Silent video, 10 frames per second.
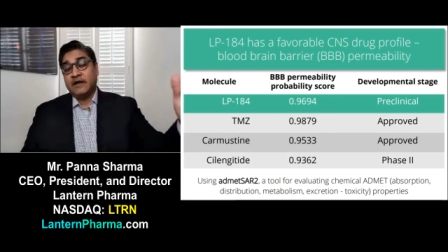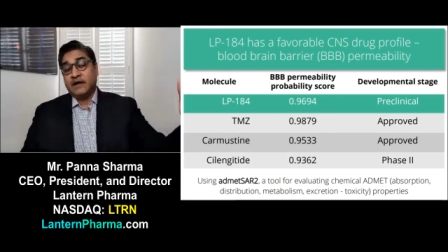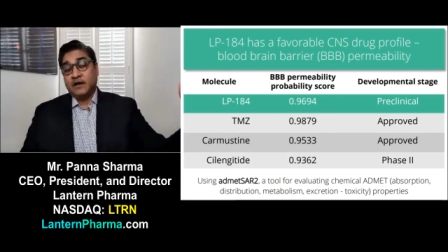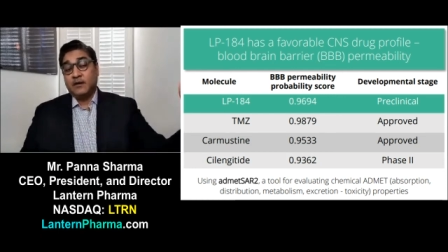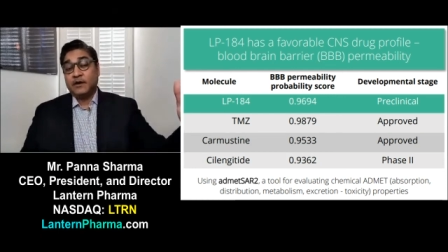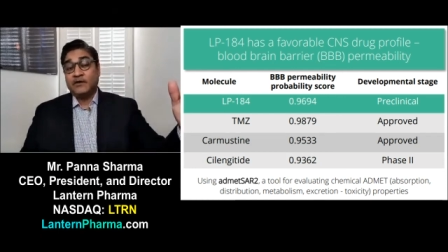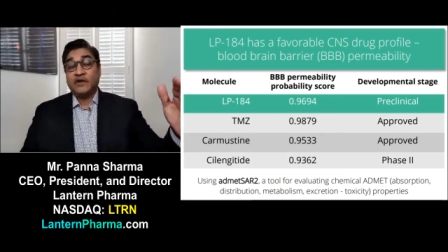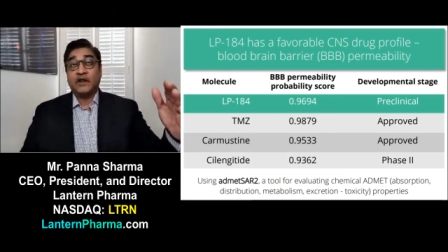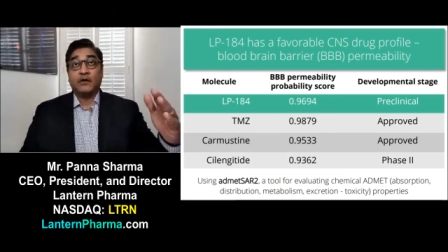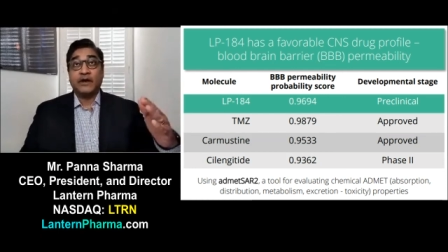you know,
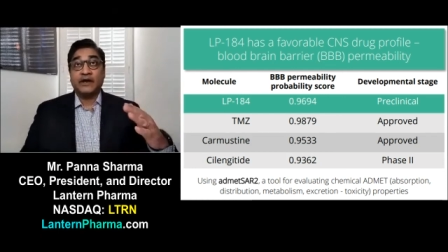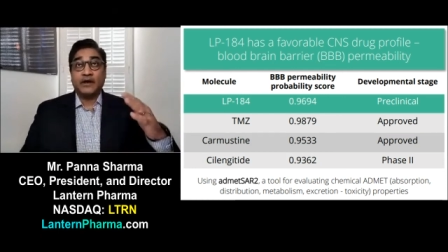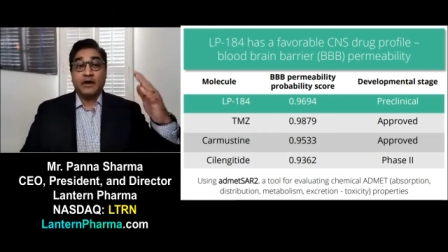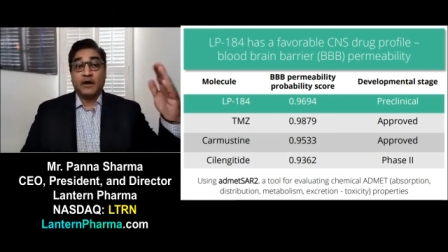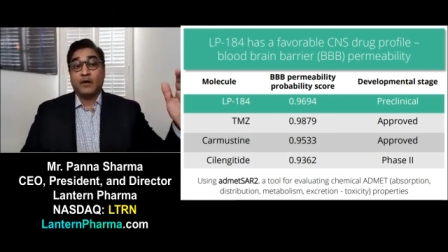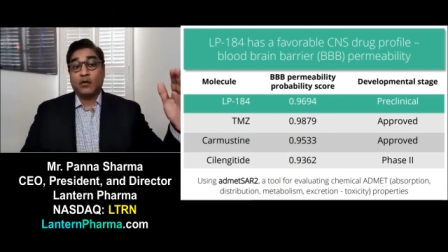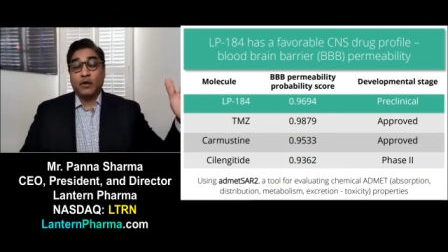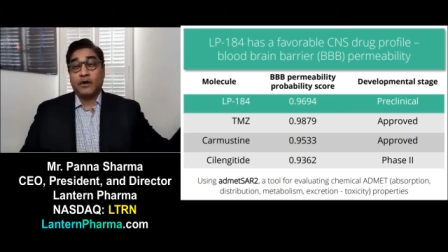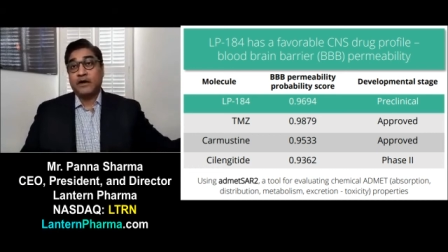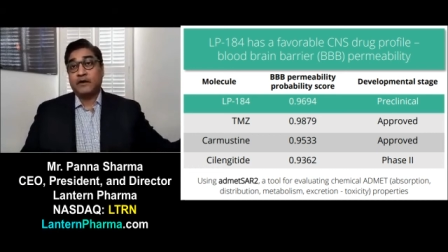accelerating our
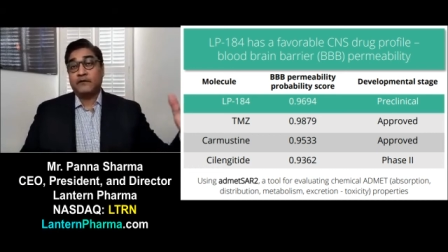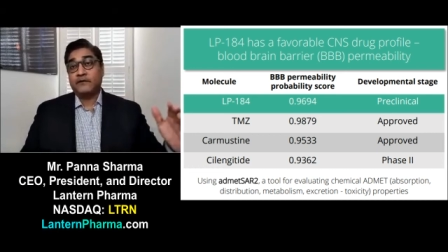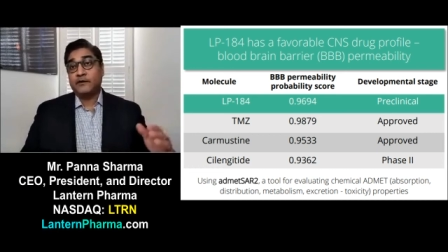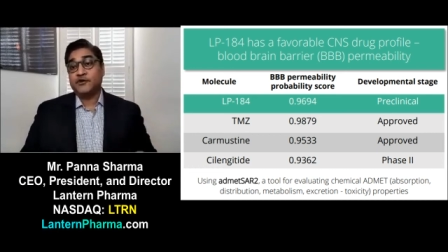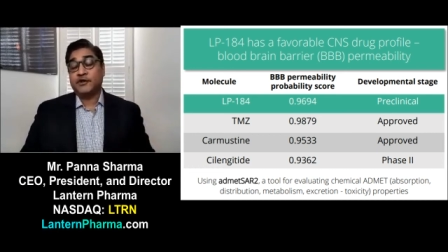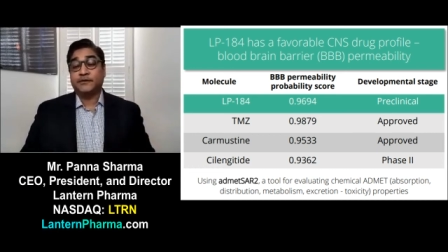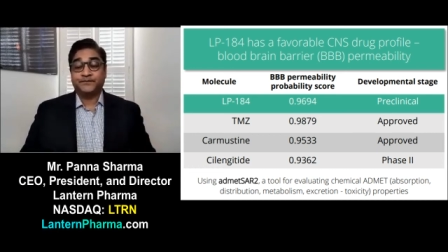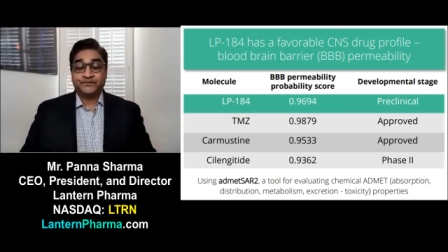work into the future.